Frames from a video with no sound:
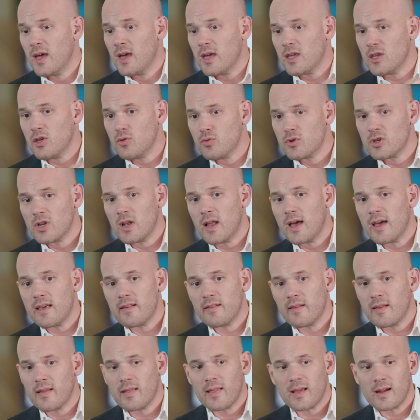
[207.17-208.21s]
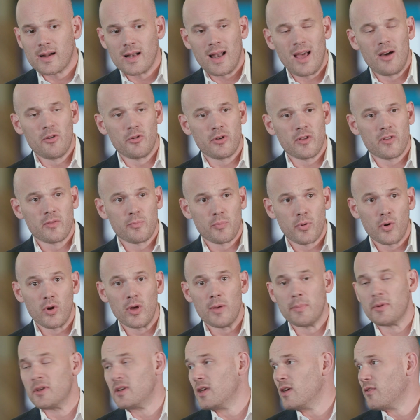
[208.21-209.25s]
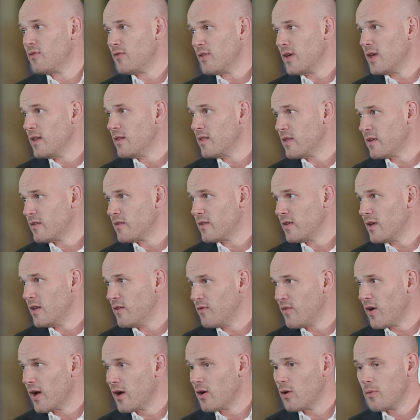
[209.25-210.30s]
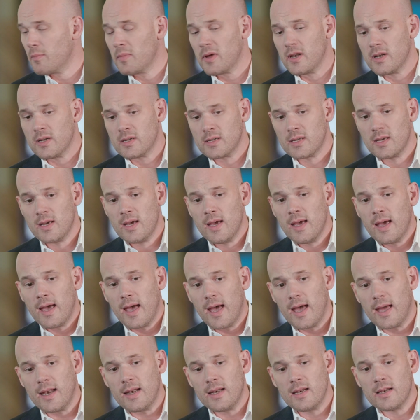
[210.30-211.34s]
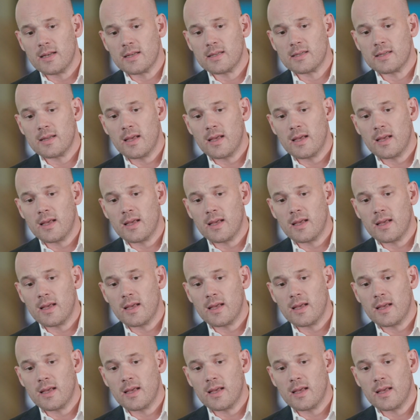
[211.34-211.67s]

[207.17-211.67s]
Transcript: utilizing the cloud is prohibitive in this environment. And